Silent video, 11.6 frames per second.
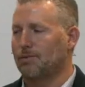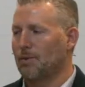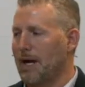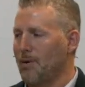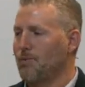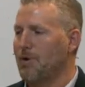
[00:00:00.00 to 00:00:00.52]
when
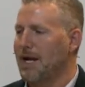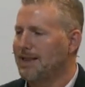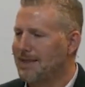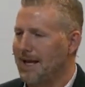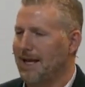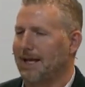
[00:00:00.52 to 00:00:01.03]
I read
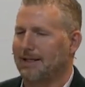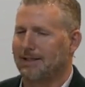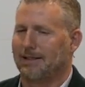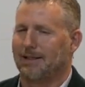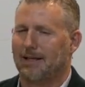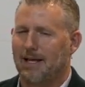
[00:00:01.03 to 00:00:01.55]
that
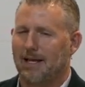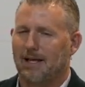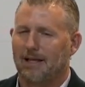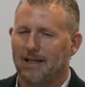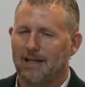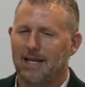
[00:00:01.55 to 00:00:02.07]

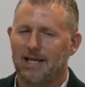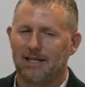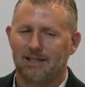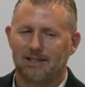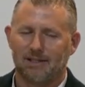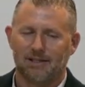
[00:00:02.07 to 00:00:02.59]
it,
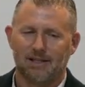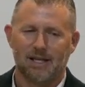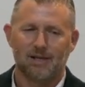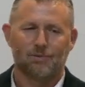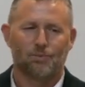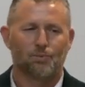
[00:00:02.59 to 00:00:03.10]

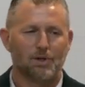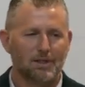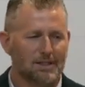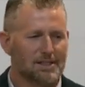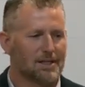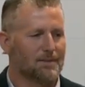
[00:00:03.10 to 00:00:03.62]
it
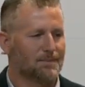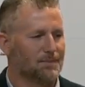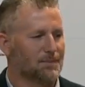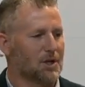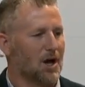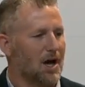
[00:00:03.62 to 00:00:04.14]
really
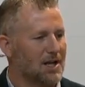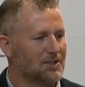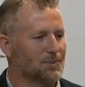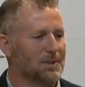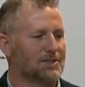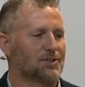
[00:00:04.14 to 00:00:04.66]
caused
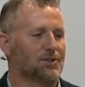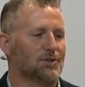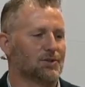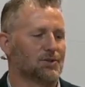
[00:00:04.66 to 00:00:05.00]
me to,